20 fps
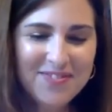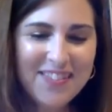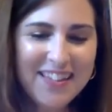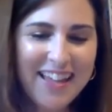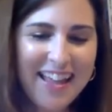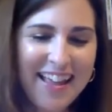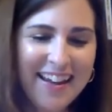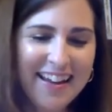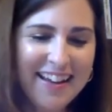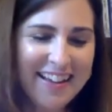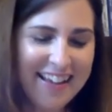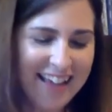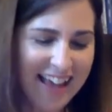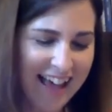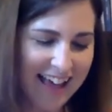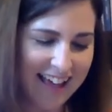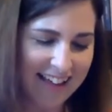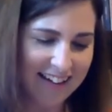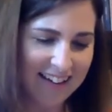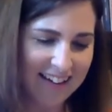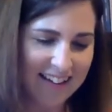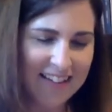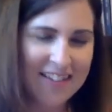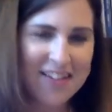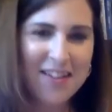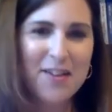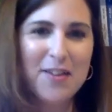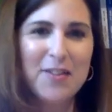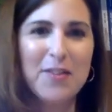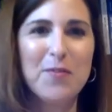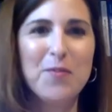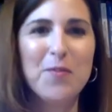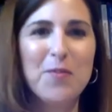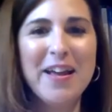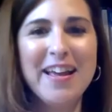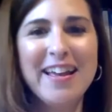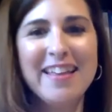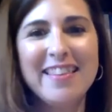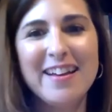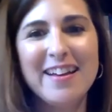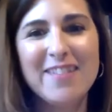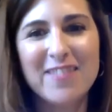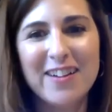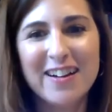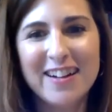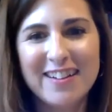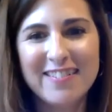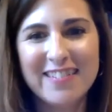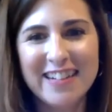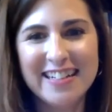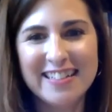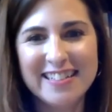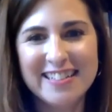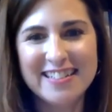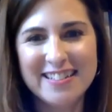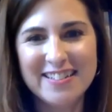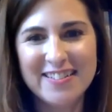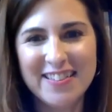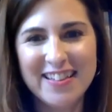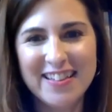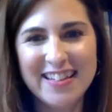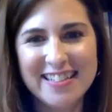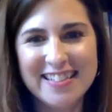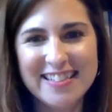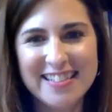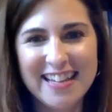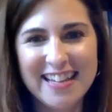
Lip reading: And again, the way that we're going to do this